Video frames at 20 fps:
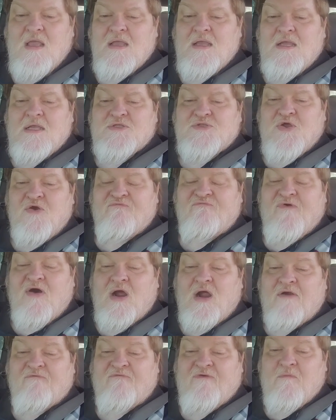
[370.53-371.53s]
So
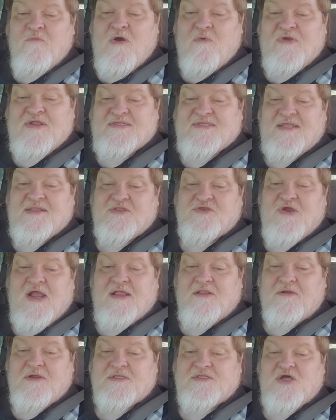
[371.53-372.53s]
far, from what we see in the
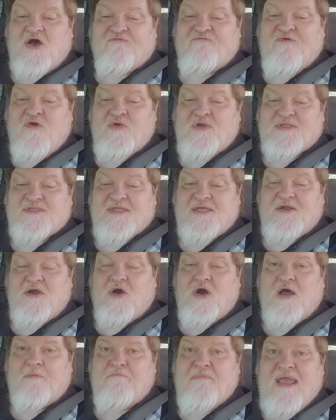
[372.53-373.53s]
trailer, it's all focusing
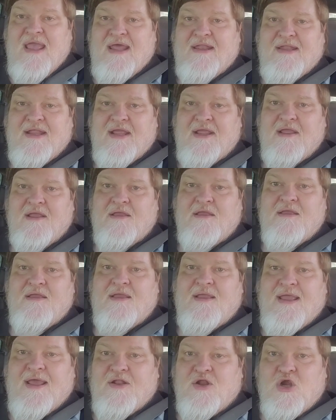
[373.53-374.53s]
on Mandy
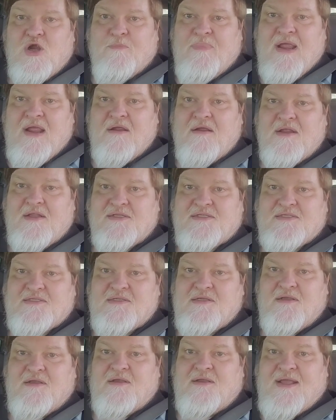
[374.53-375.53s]
and her parents
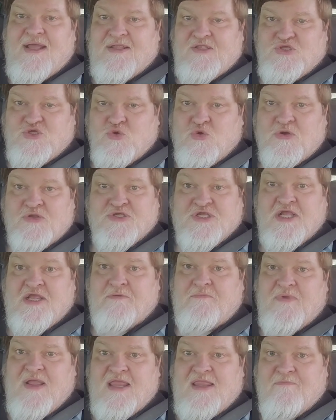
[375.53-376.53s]
and Georgie
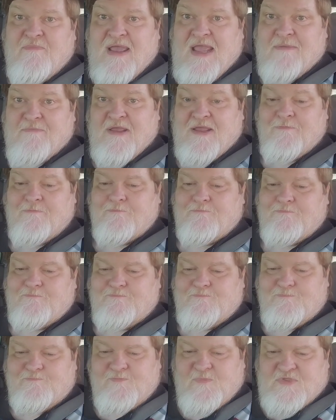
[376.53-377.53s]
and the baby.
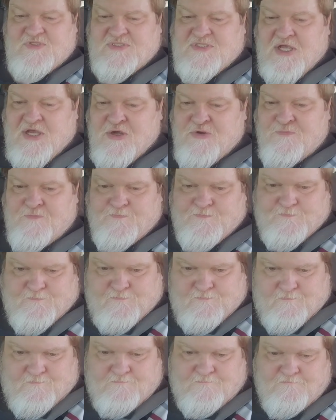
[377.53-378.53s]
So,
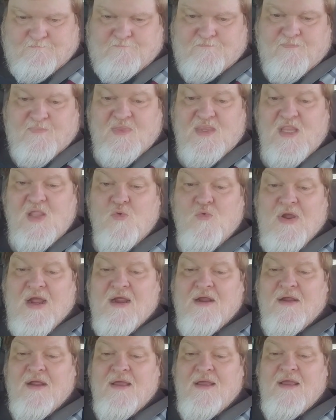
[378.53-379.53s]

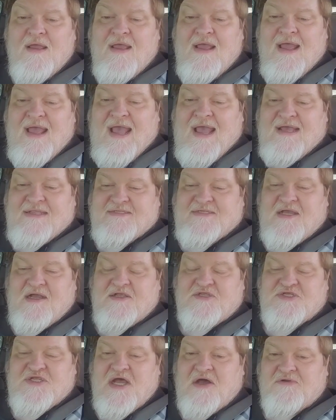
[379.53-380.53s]
where as young
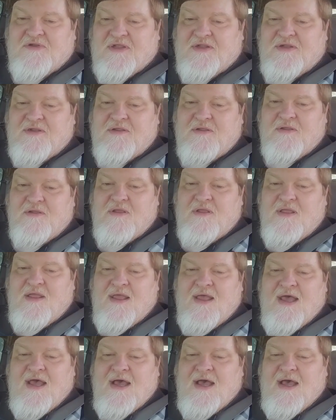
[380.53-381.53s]
Sheldon,
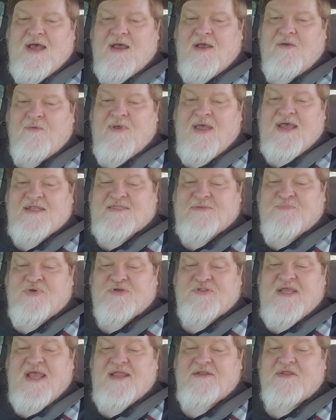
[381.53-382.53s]
as it
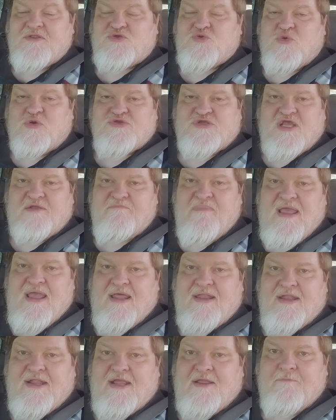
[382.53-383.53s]
pertained to Georgie and
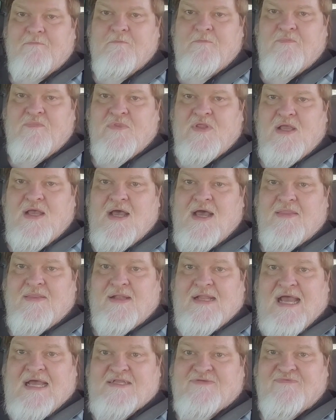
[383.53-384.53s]
Mandy, the
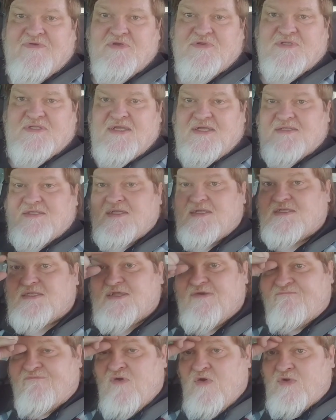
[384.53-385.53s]
last few seasons,
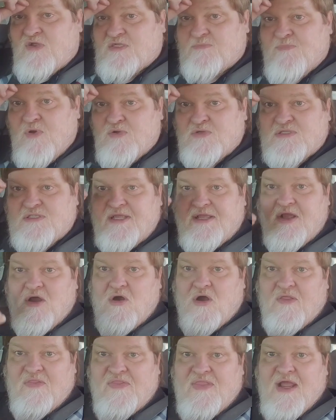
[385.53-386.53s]
it focused mostly
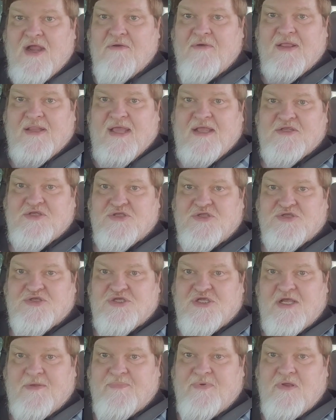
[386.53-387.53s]
on their
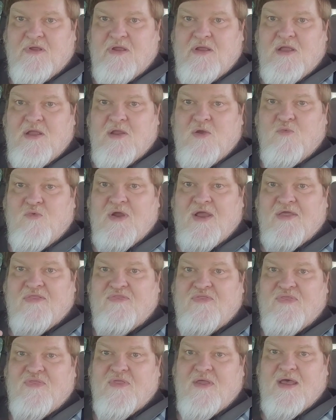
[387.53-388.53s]
relationship
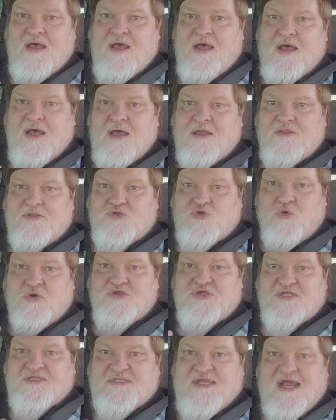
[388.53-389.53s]
with
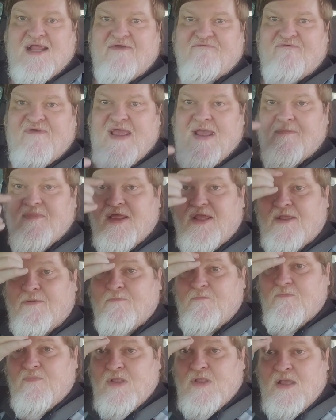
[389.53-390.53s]
Georgie's side of the family.
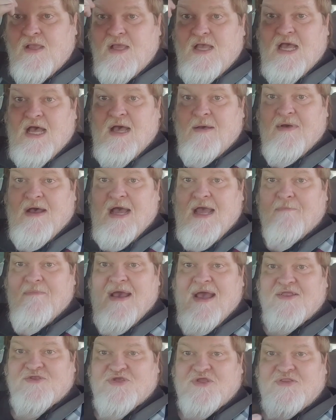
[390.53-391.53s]
I
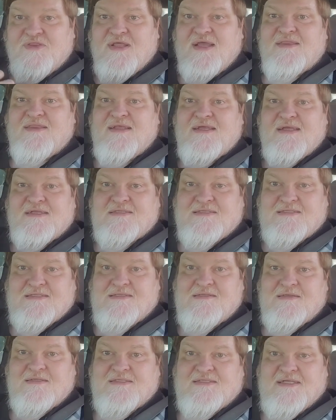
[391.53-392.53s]
imagine that
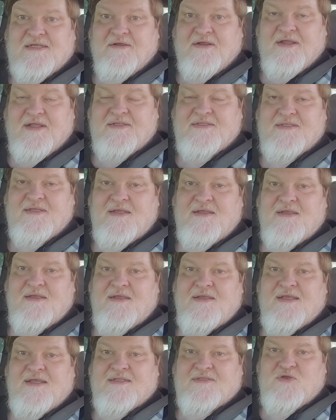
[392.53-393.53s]
this series
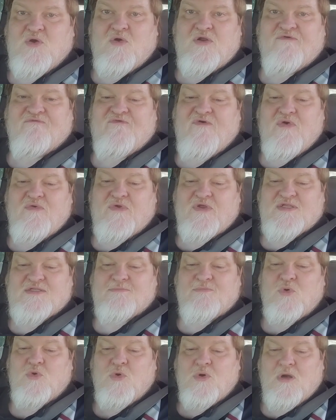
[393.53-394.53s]
is going to focus
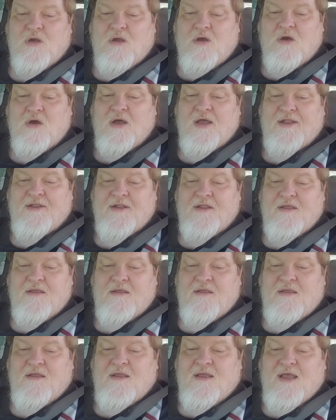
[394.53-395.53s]
more on
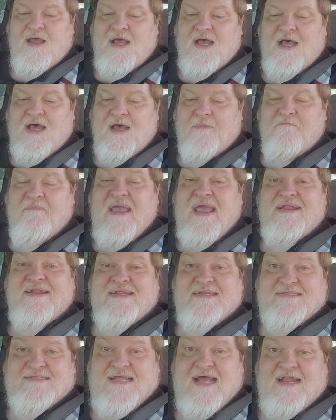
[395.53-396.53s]

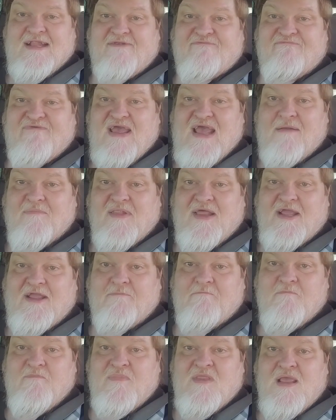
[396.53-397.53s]
Mandy's side of the
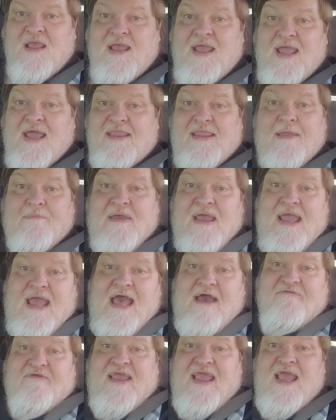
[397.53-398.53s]
family, and they may
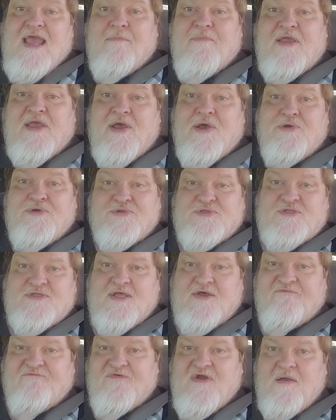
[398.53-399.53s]
have cameos
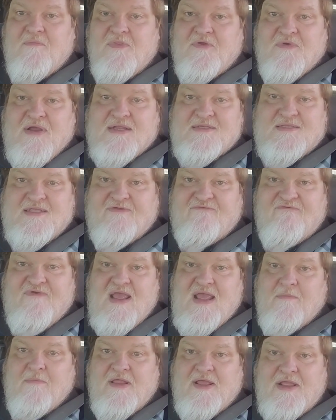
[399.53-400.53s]
from the rest of the
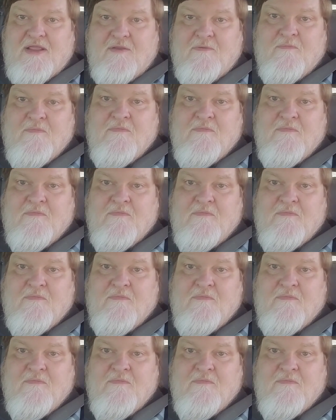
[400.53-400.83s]
family,